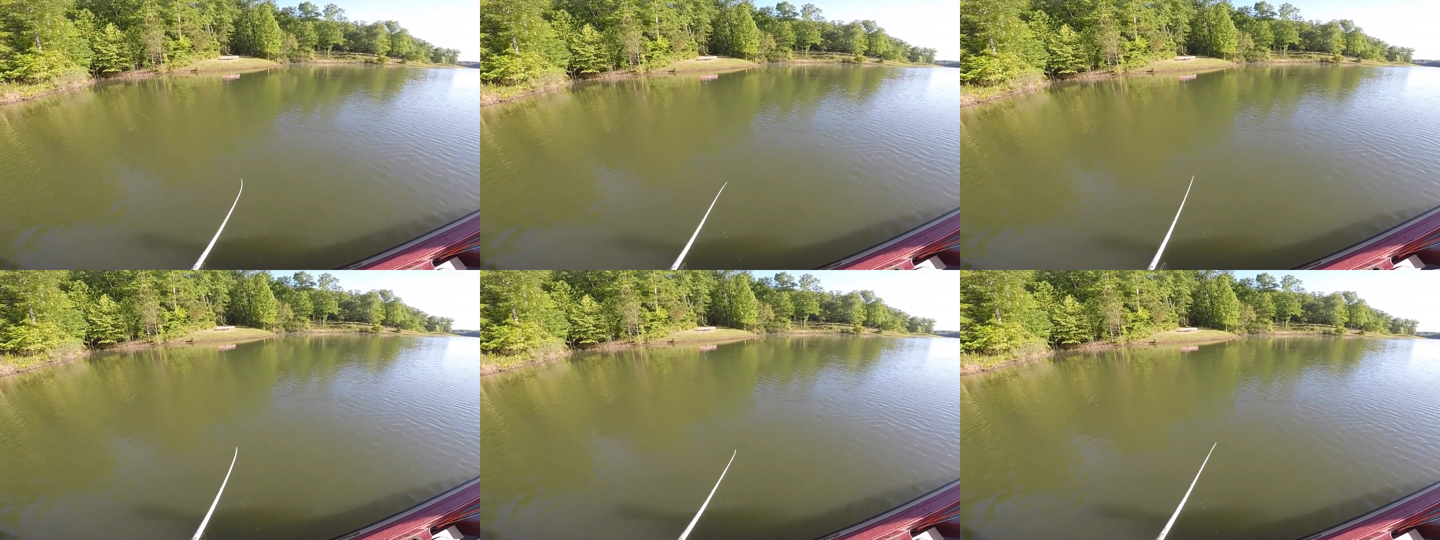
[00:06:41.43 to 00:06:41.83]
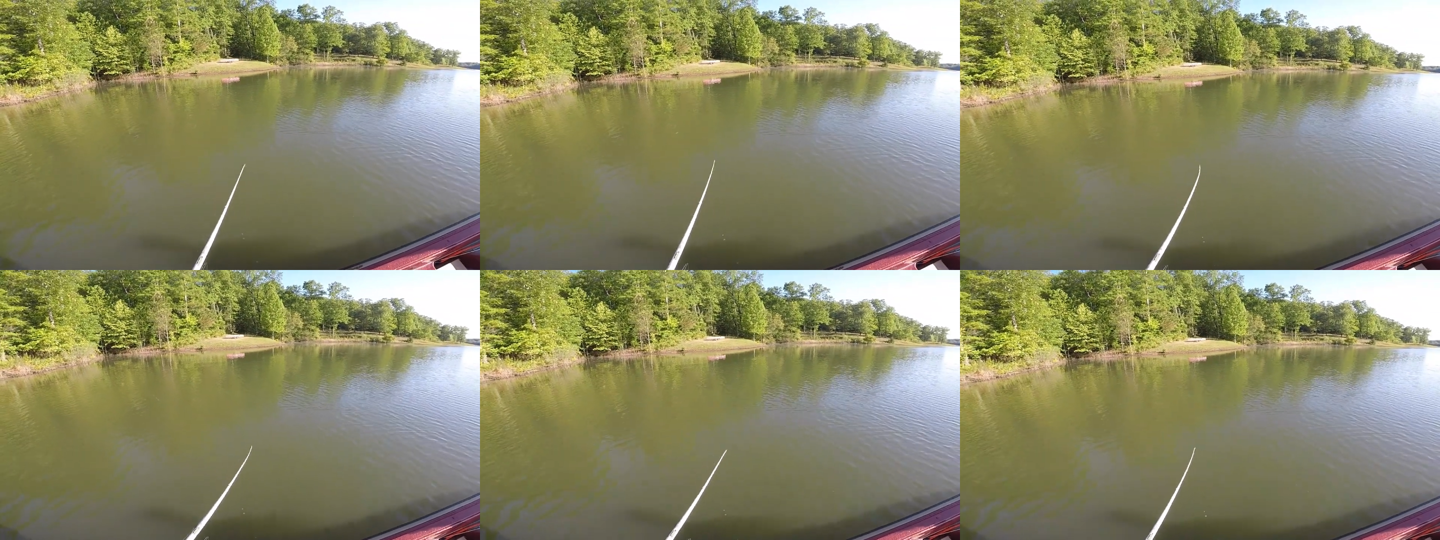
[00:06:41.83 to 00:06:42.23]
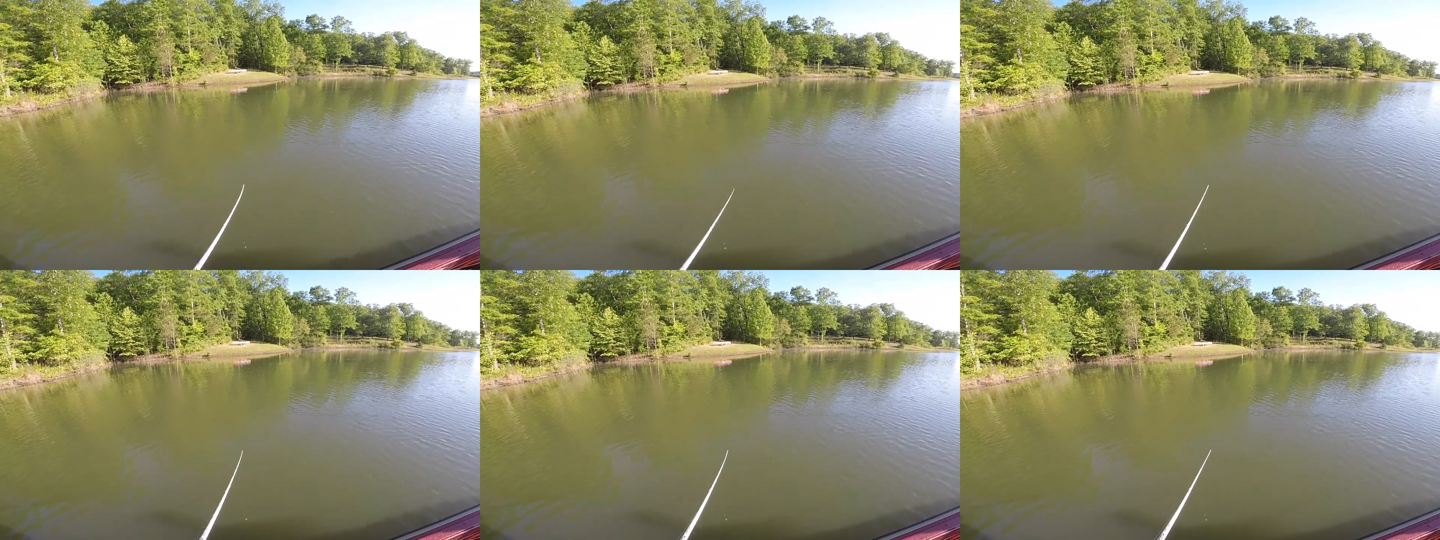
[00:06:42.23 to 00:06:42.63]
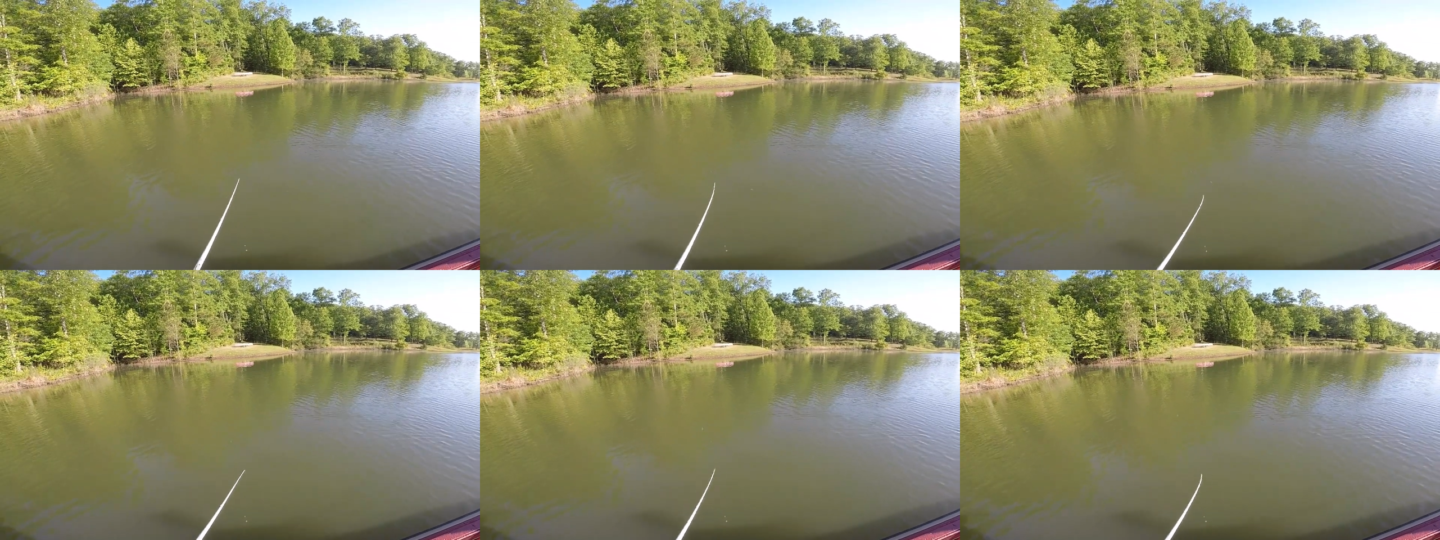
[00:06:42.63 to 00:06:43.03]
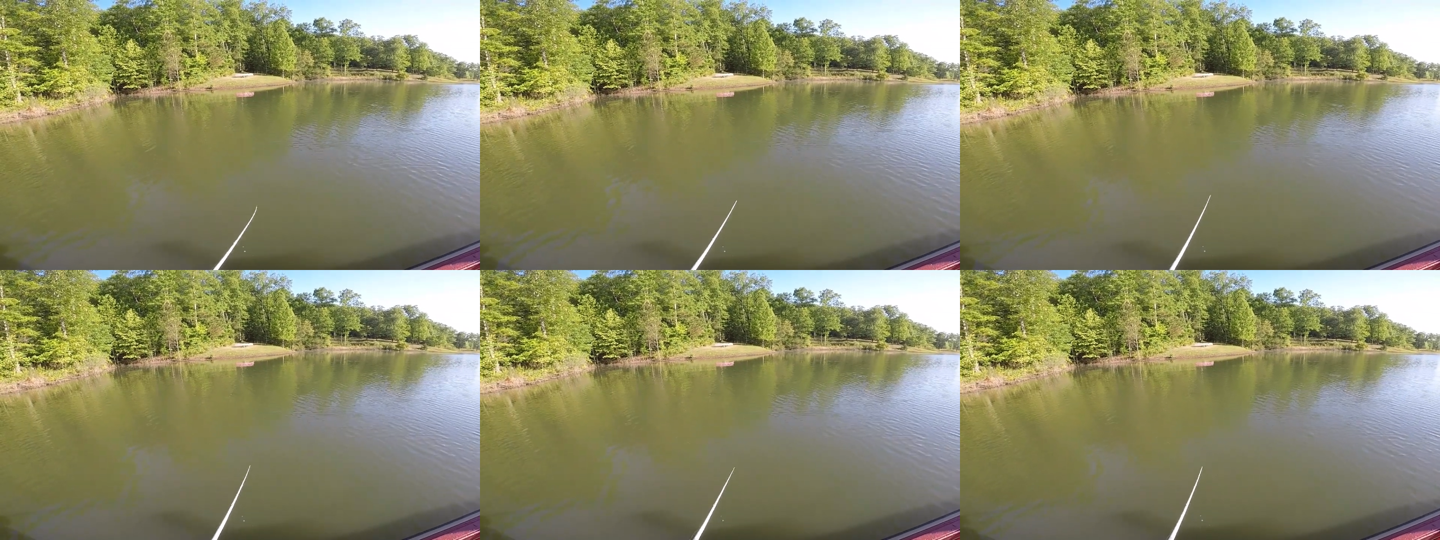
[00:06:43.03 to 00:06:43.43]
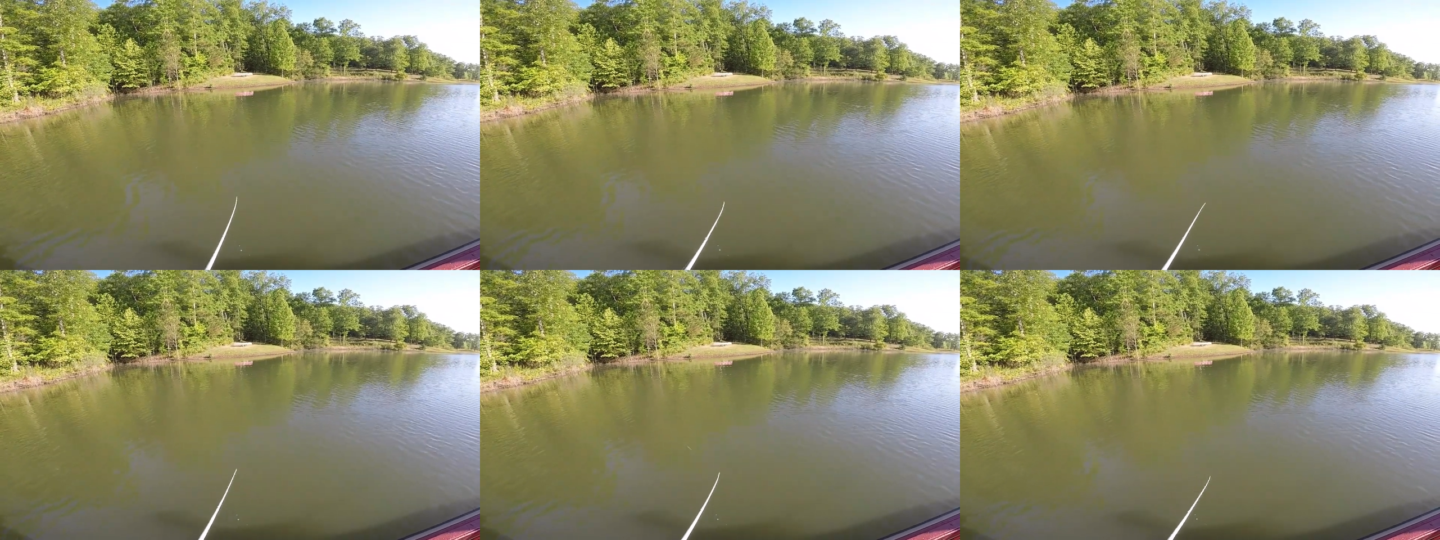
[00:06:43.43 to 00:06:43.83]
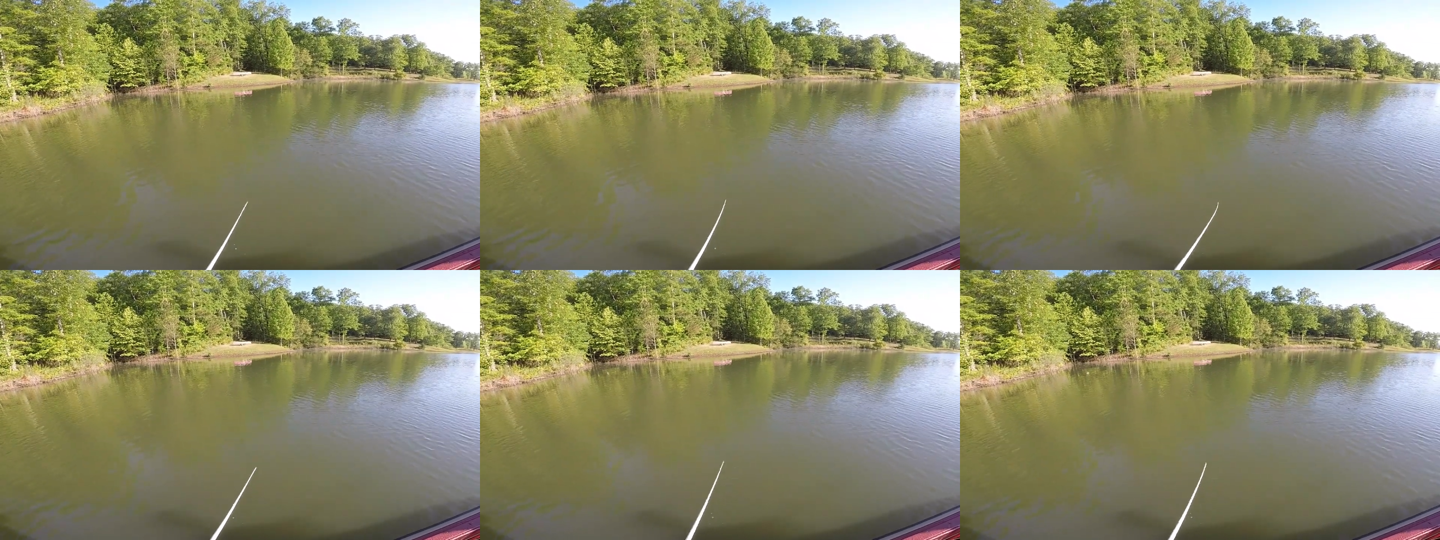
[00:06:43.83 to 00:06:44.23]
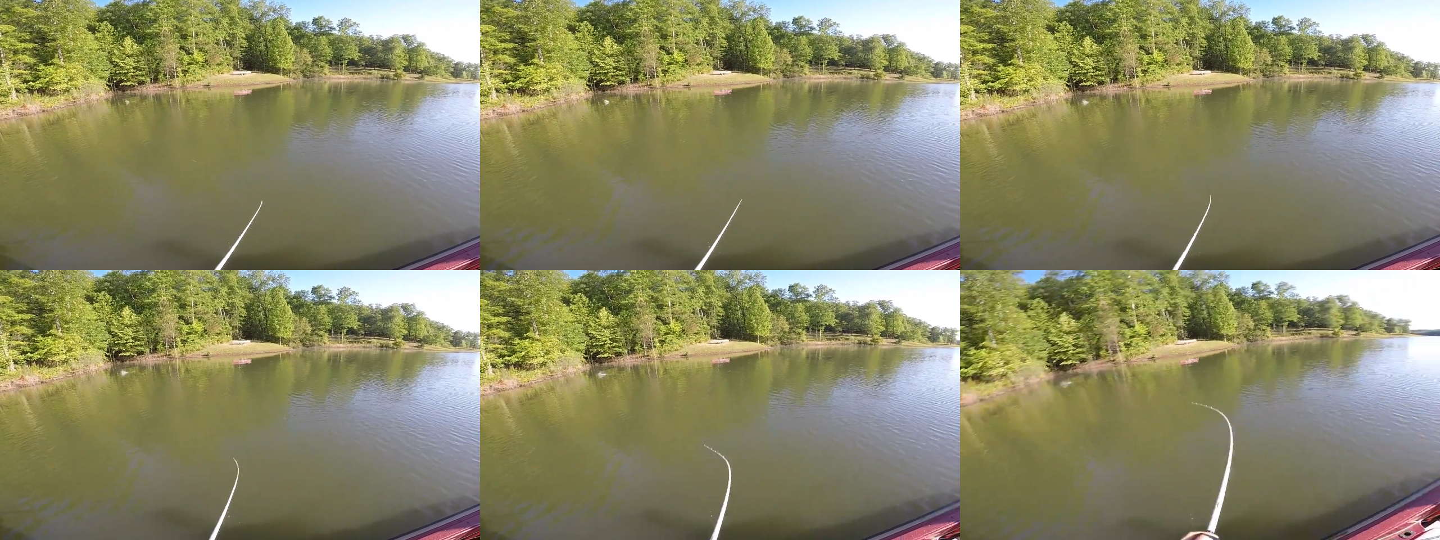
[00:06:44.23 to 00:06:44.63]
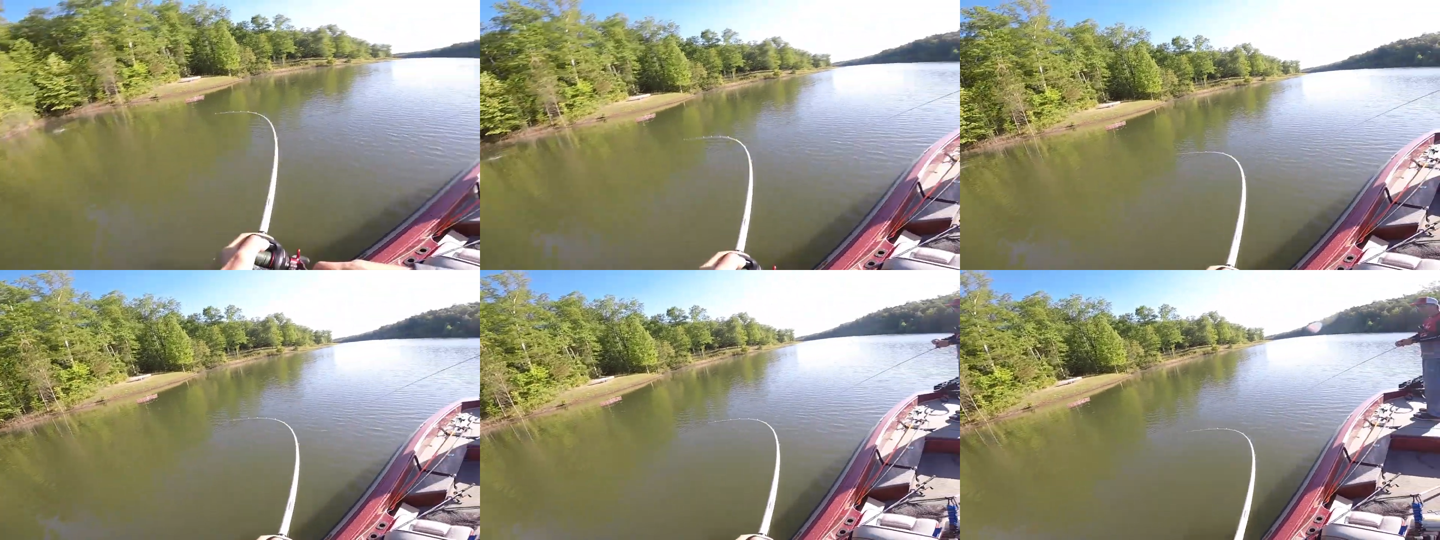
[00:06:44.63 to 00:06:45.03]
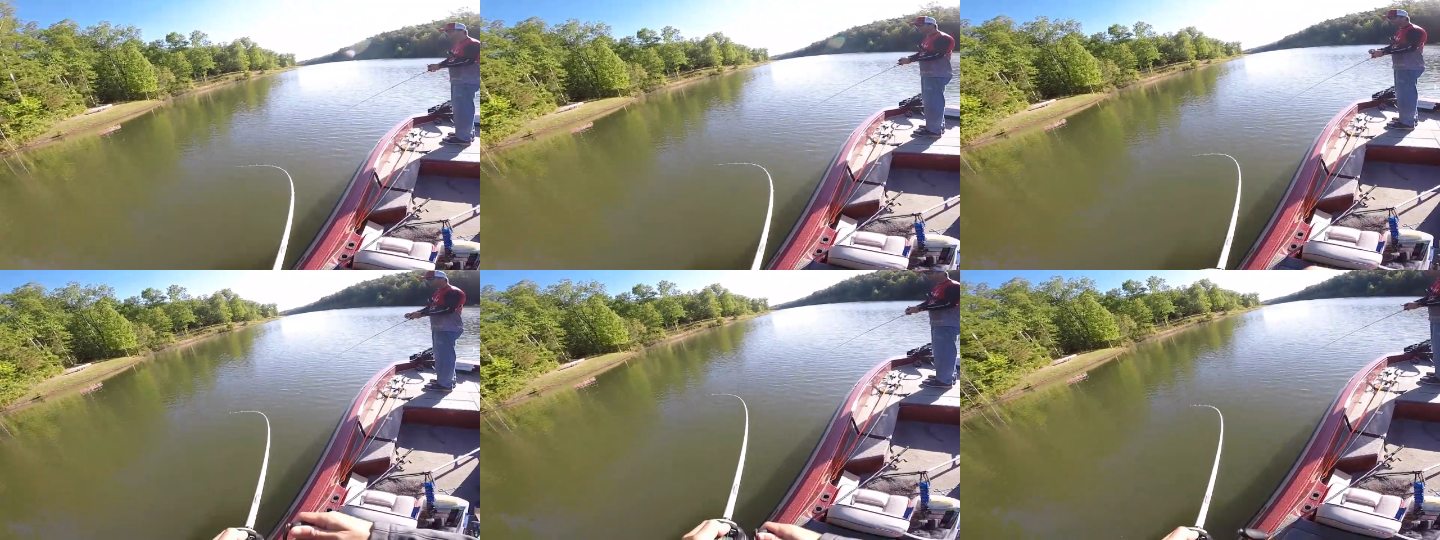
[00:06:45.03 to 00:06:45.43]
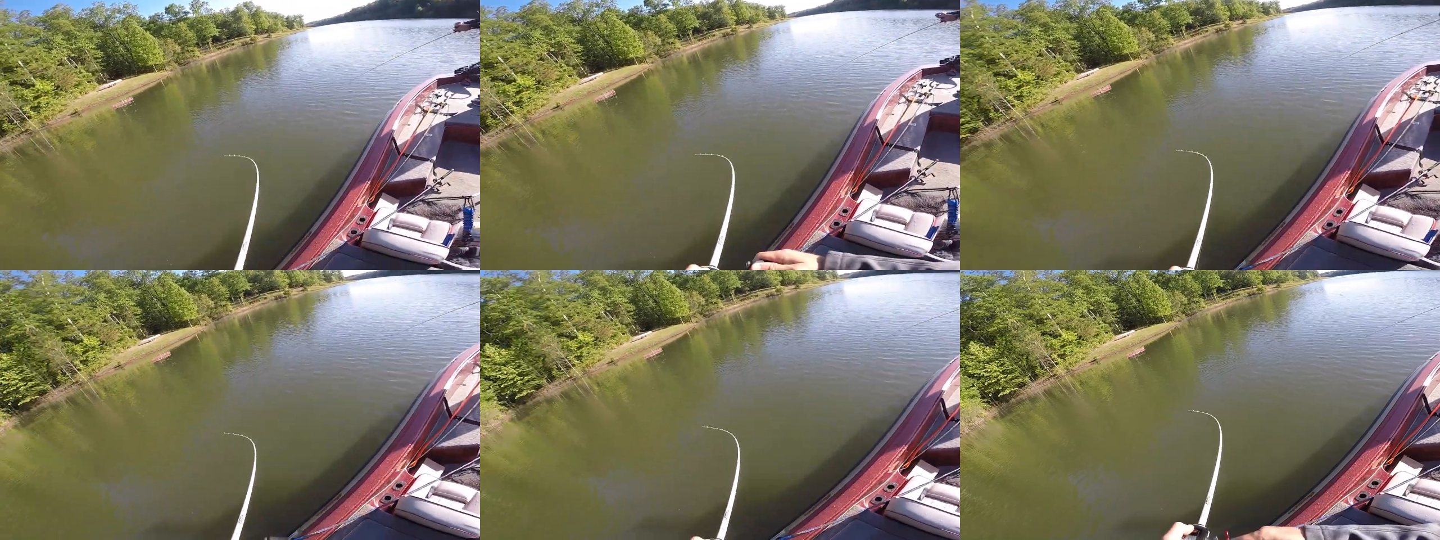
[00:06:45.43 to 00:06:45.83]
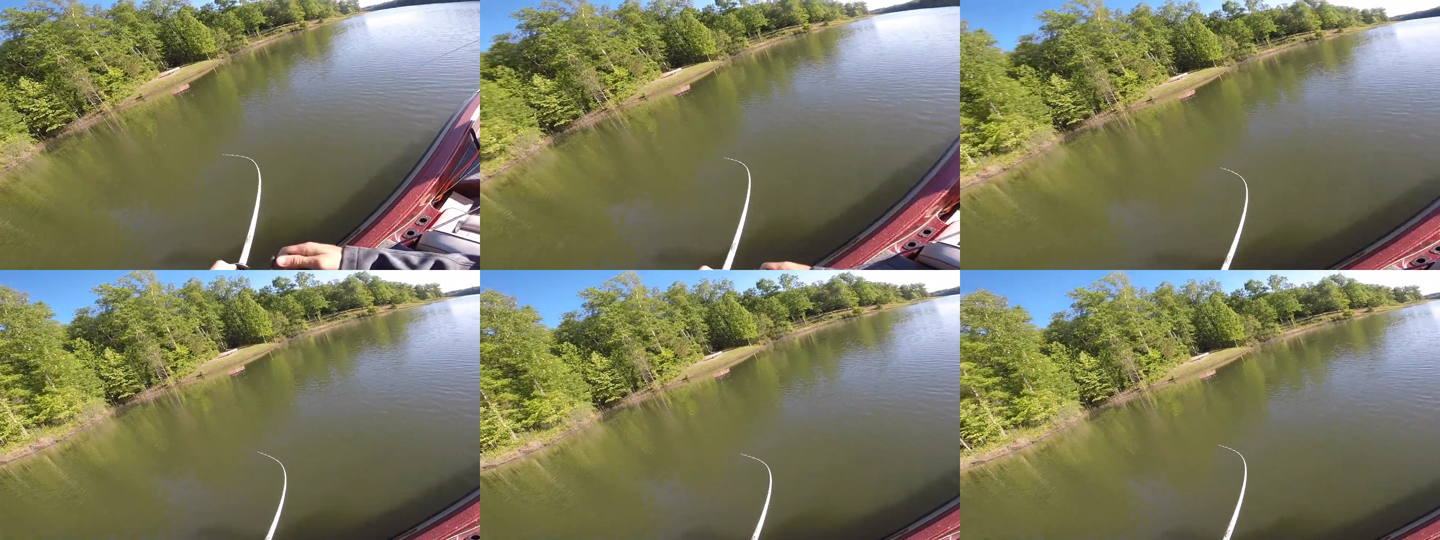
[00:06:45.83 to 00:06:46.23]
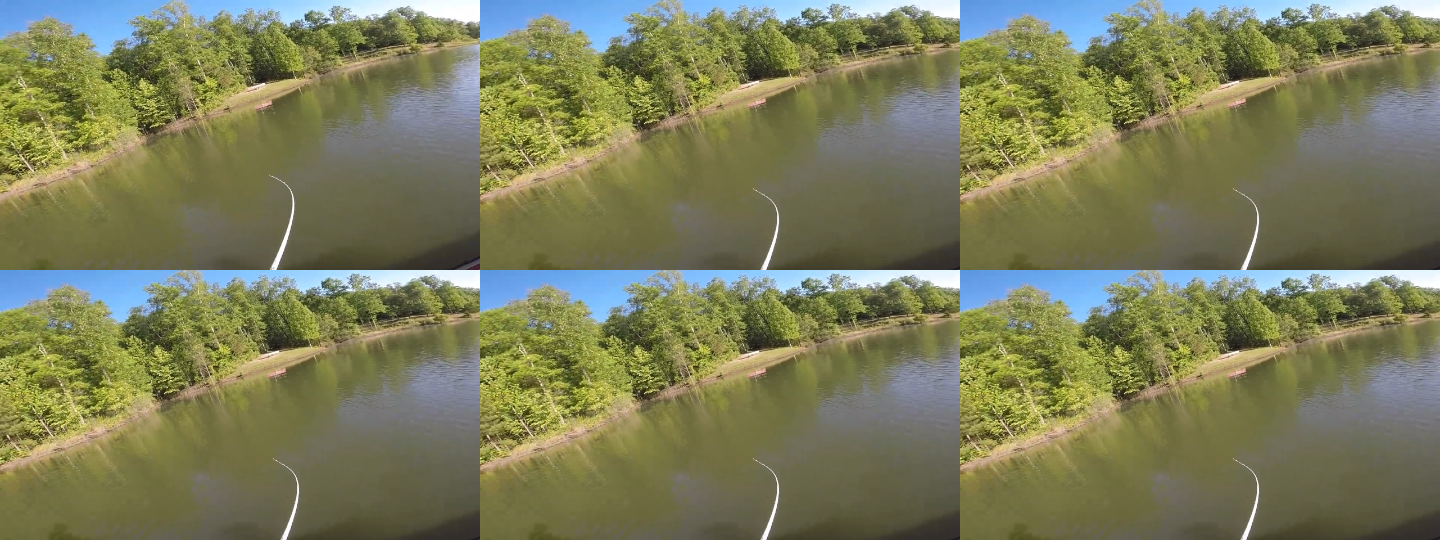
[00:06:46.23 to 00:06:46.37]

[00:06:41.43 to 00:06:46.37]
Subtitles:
(no speaker visible)